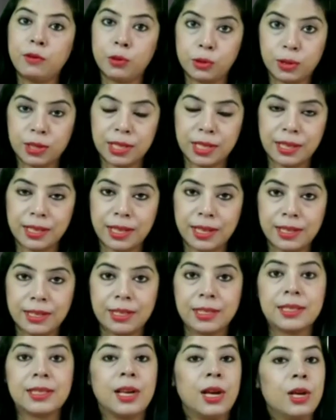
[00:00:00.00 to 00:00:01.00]
of
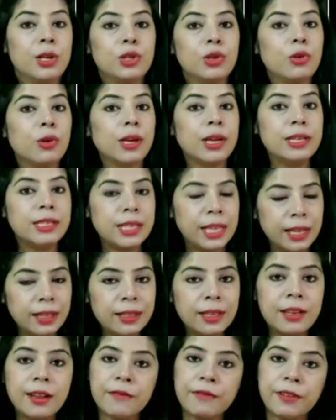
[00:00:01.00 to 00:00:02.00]
photosynthesis. So you can
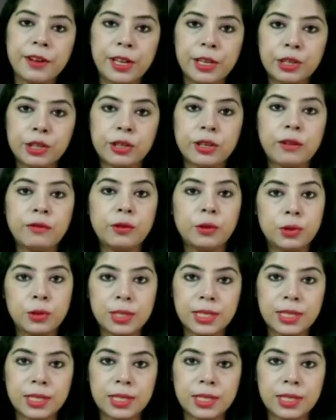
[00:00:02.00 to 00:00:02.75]
take the definition of